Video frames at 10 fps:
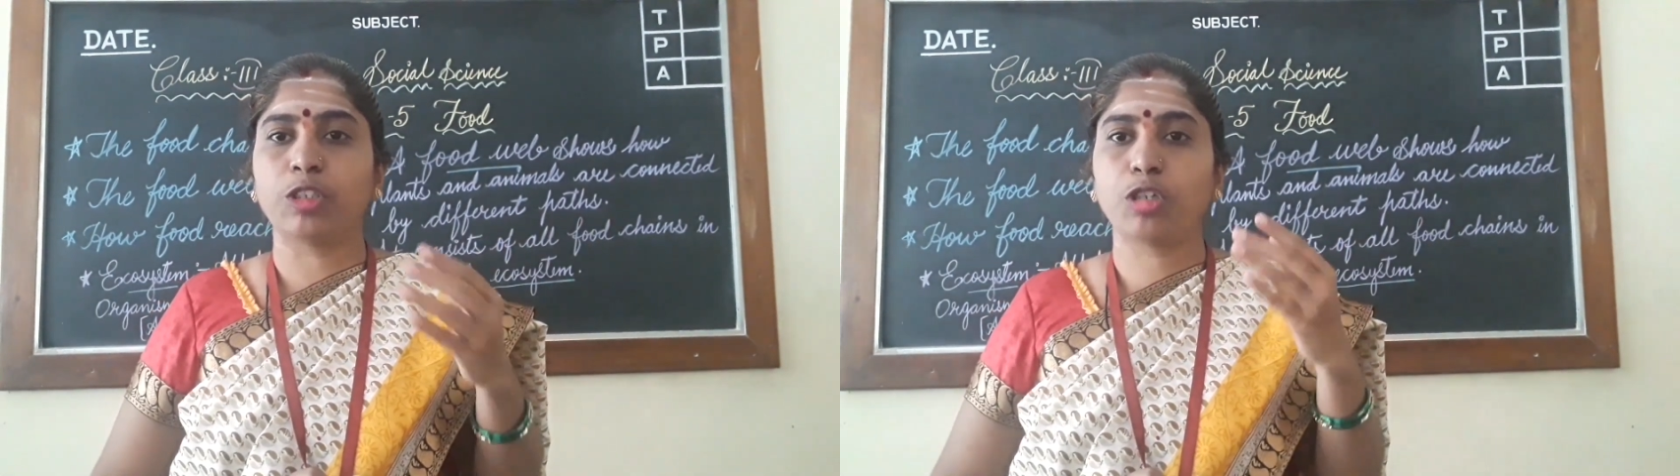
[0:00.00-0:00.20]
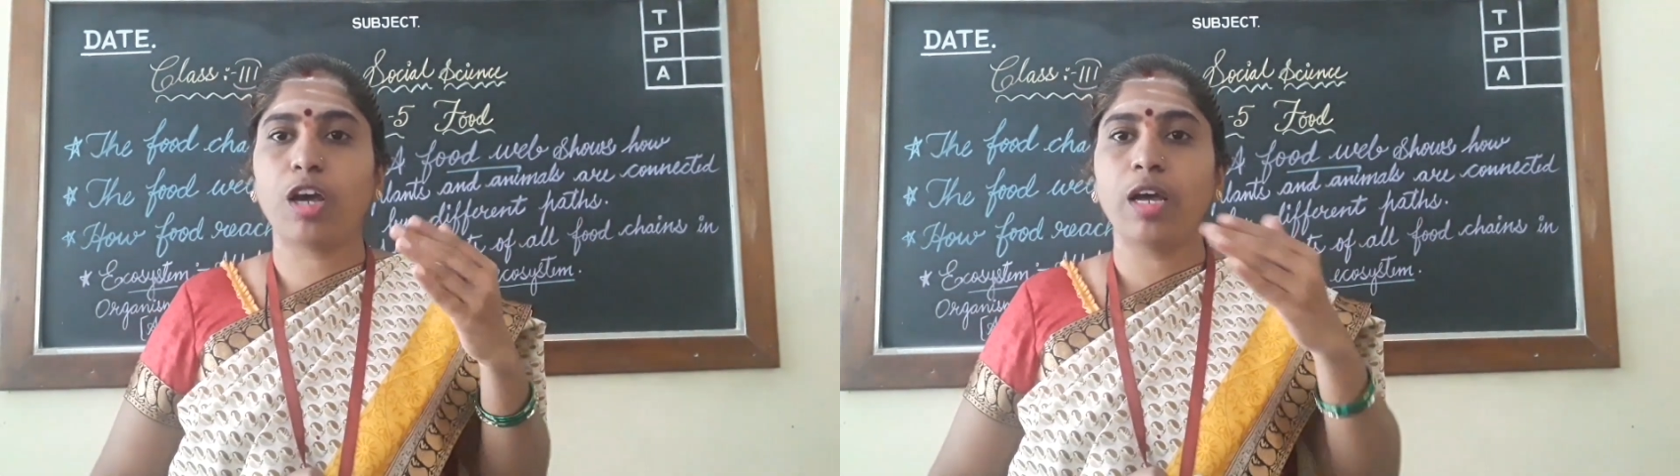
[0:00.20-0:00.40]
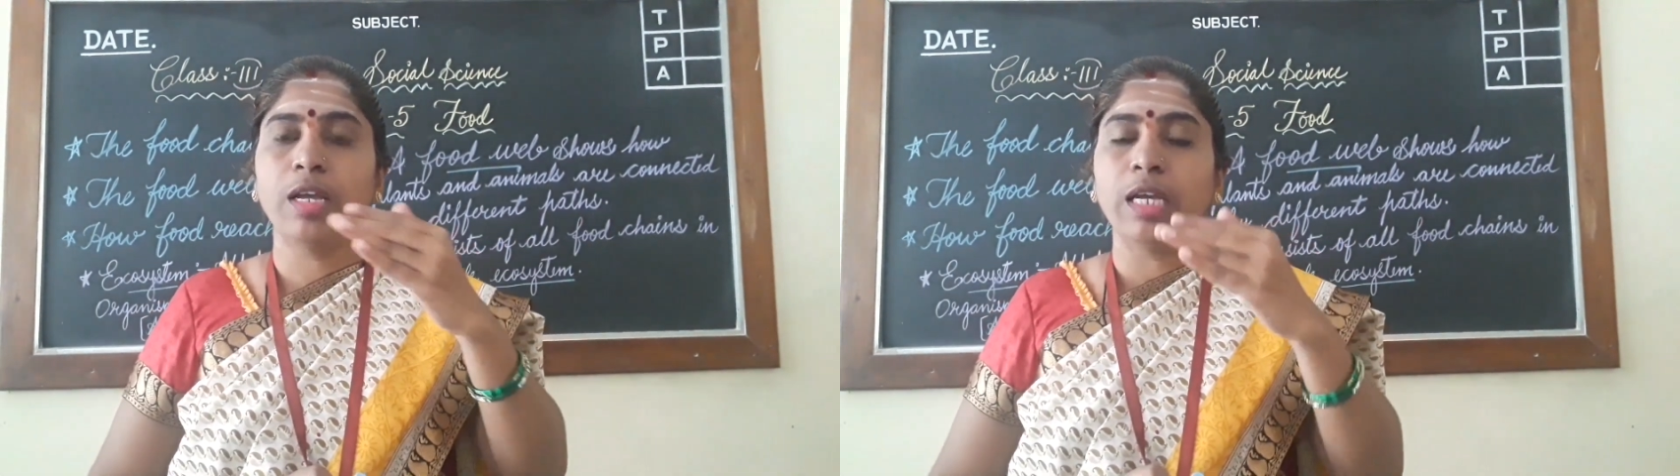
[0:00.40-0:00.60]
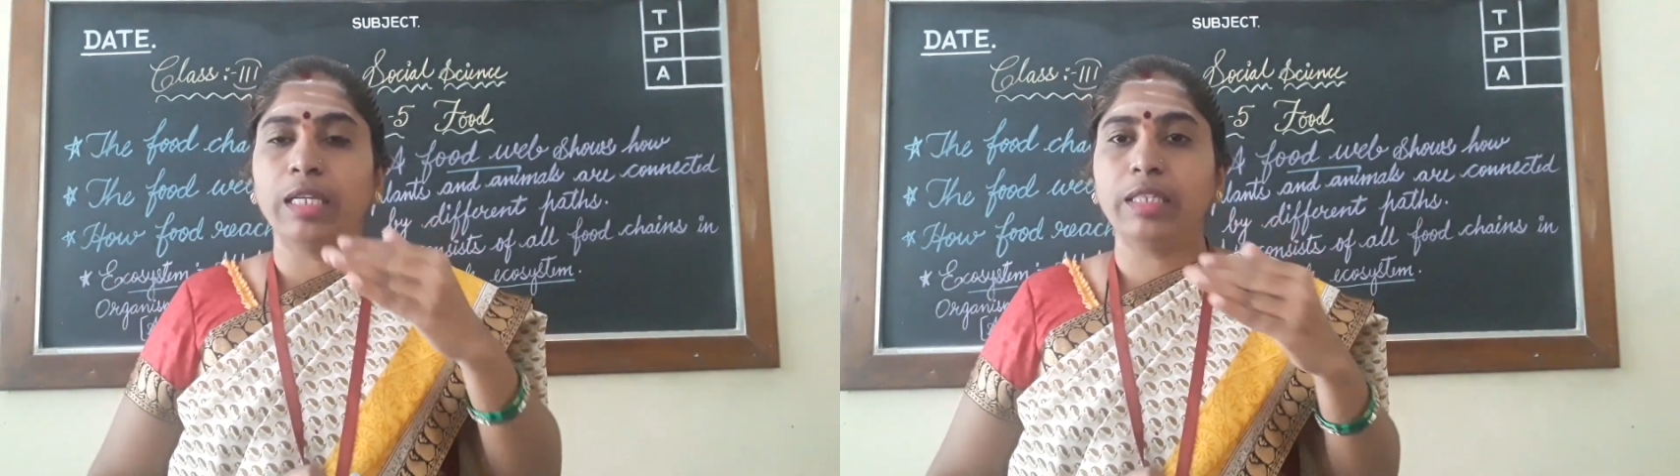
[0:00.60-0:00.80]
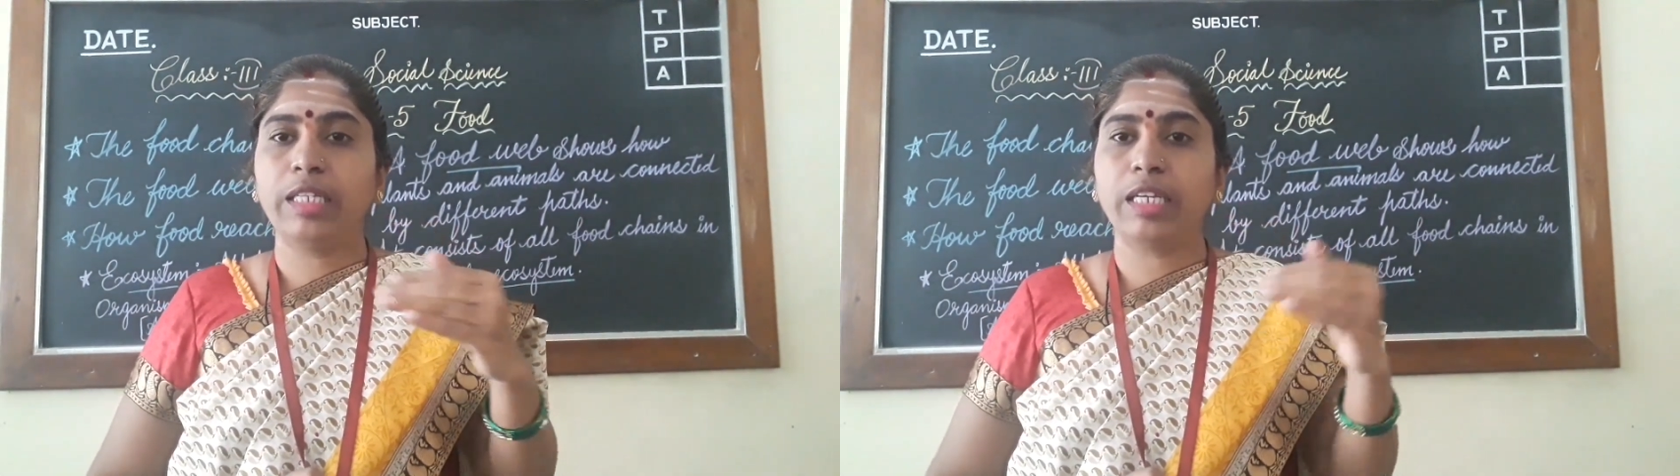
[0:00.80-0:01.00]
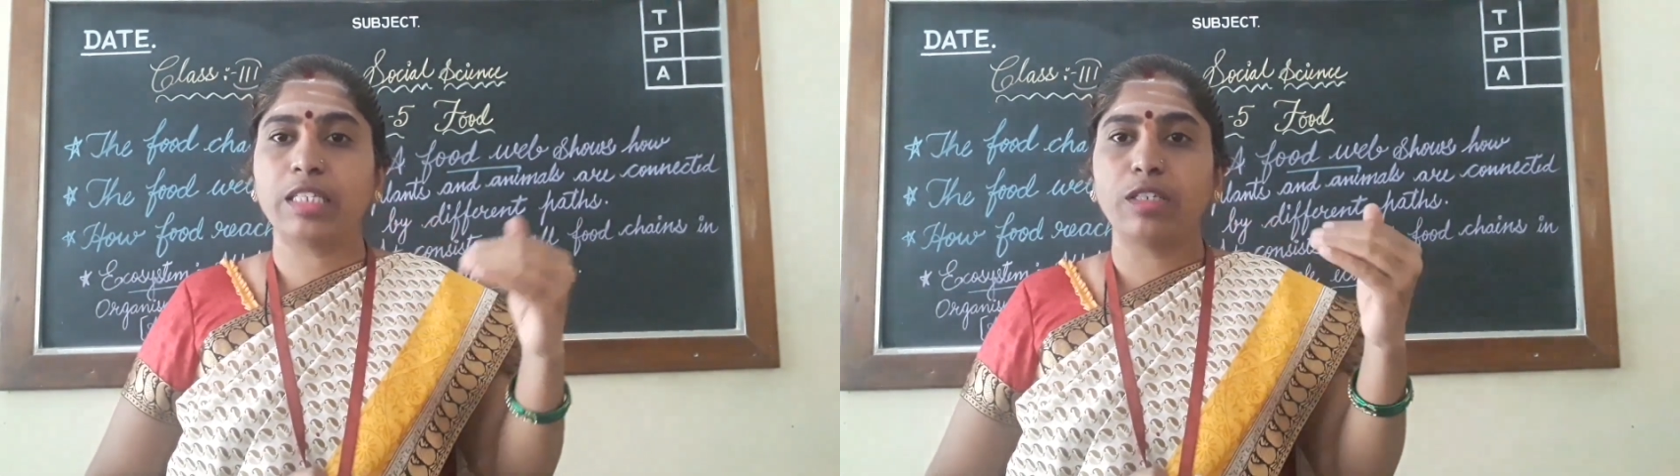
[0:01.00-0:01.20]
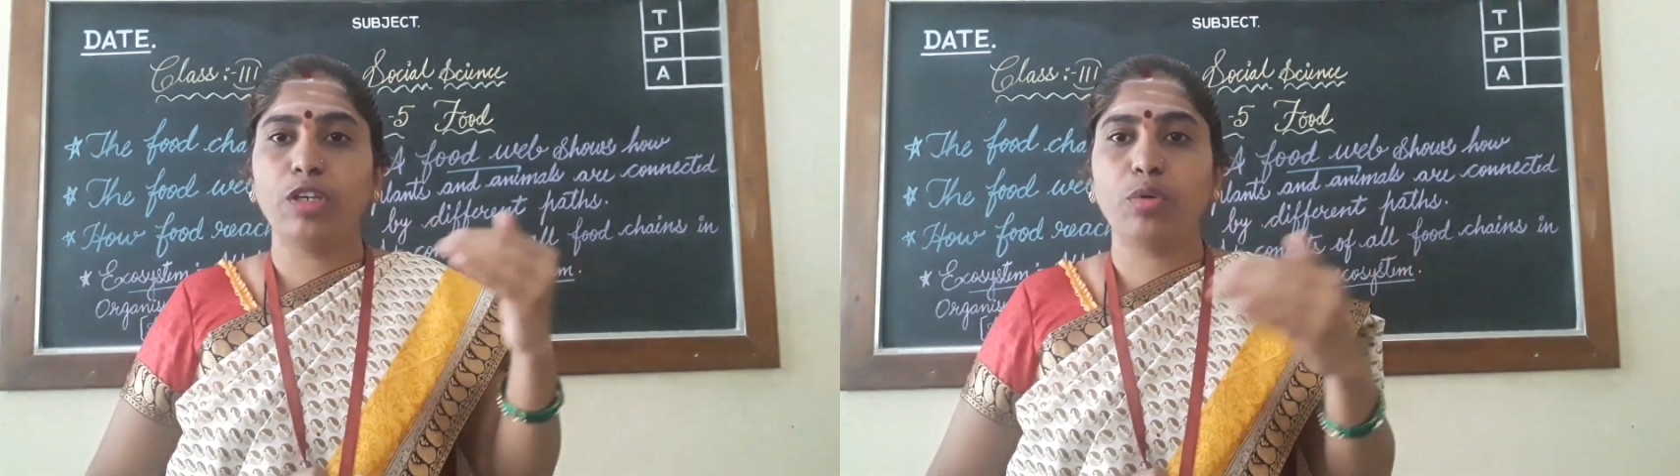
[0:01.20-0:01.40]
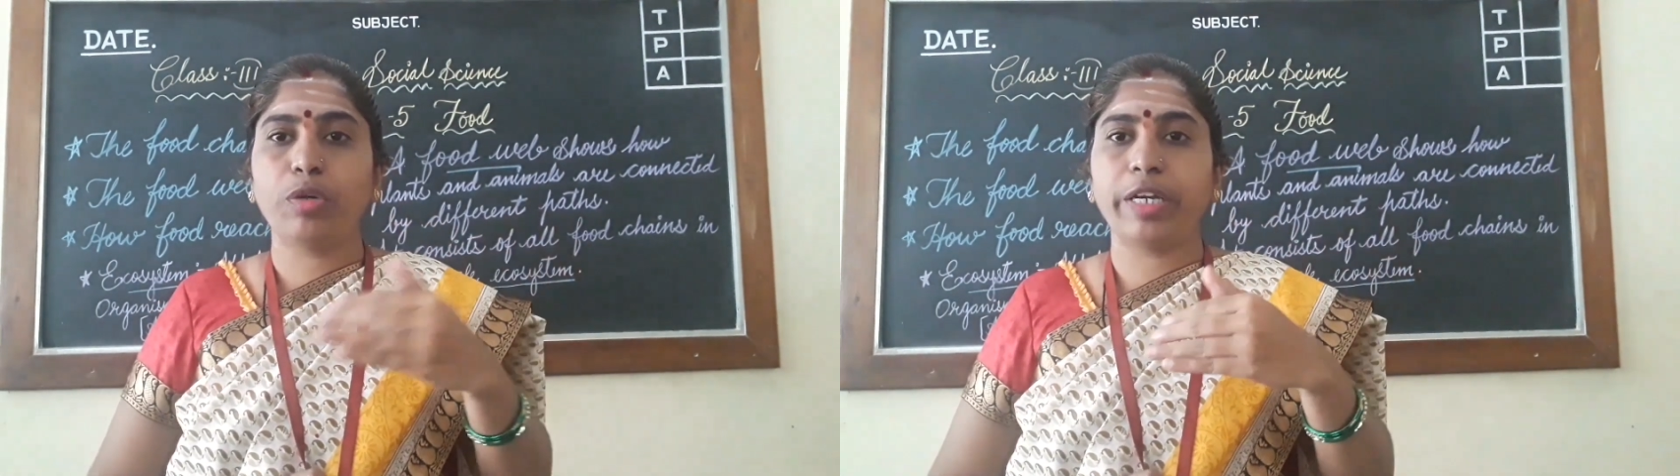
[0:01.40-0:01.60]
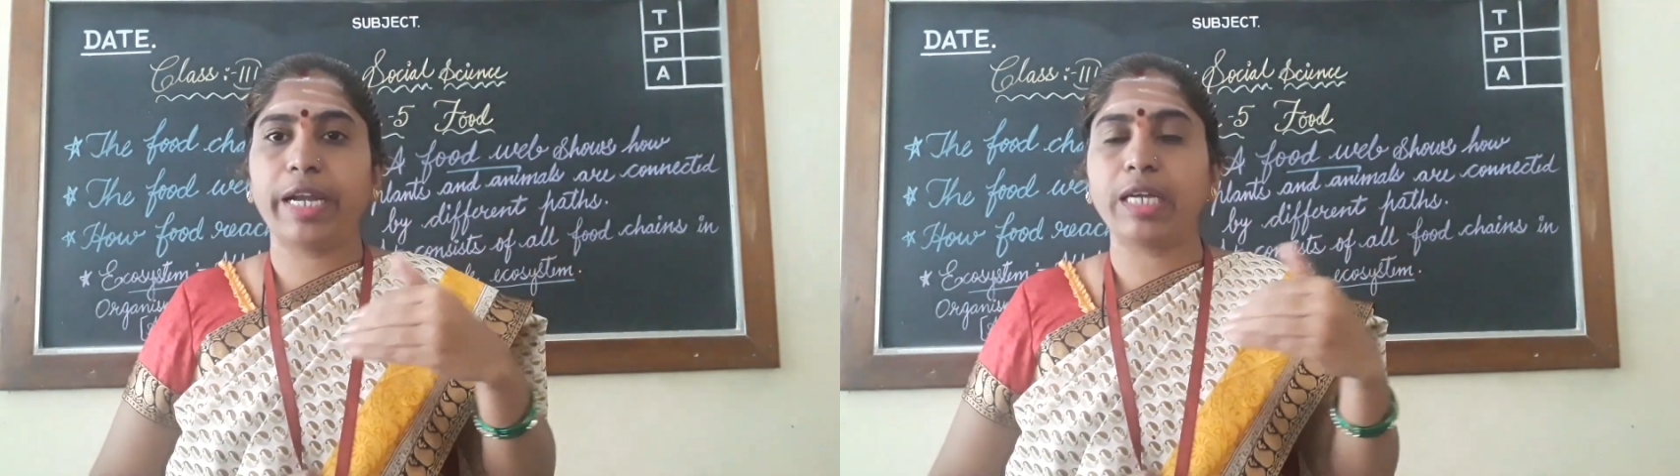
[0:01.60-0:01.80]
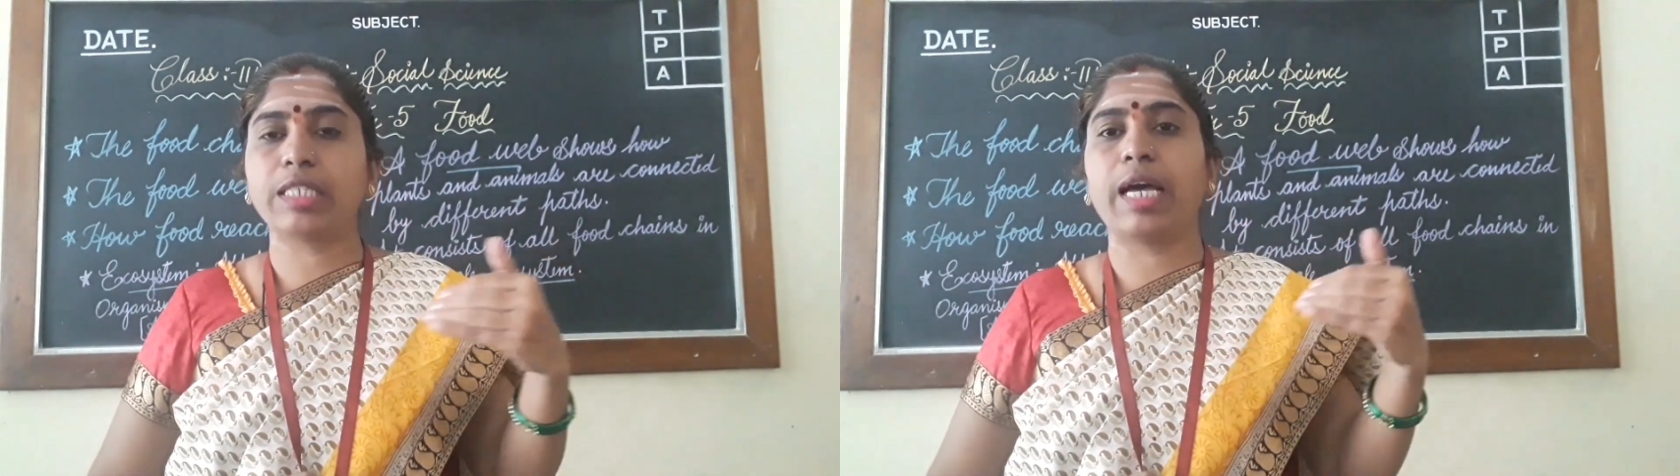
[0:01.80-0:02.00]
So these
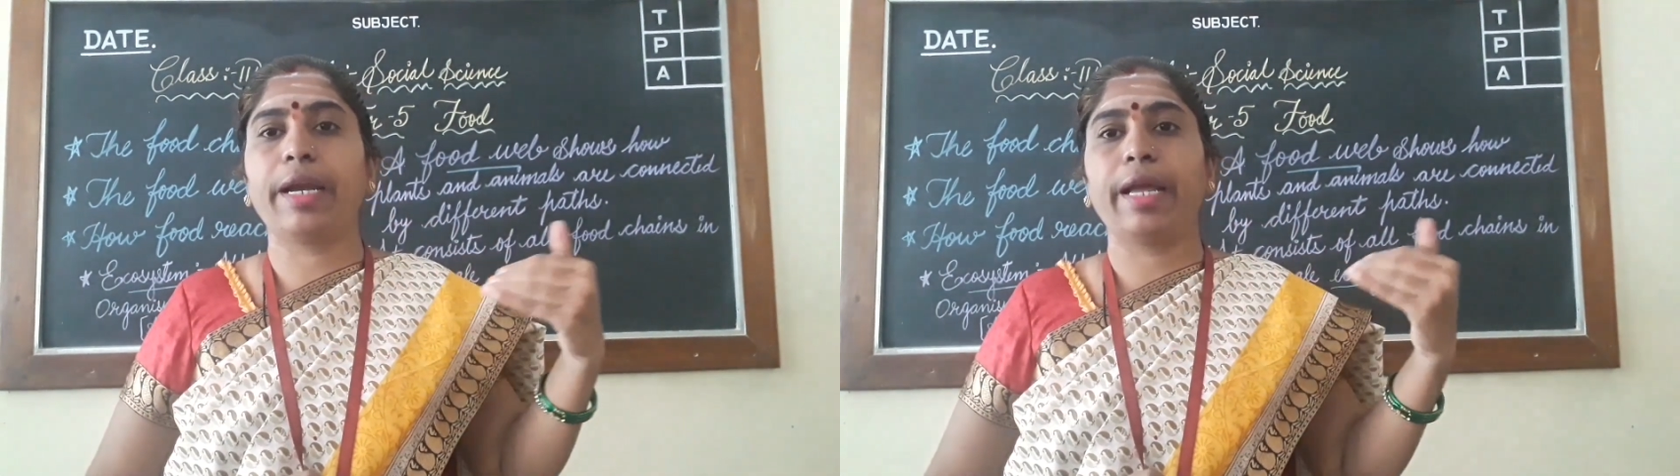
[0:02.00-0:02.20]
nutrients are